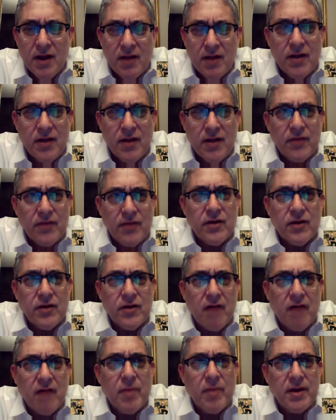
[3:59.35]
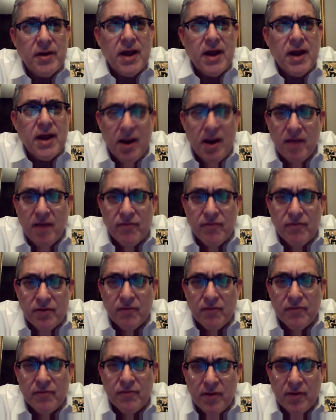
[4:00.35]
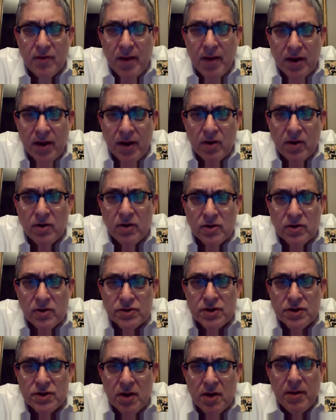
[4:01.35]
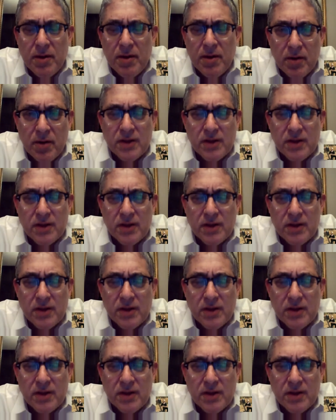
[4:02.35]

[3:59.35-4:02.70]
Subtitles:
that the government gave to filmmakers, people in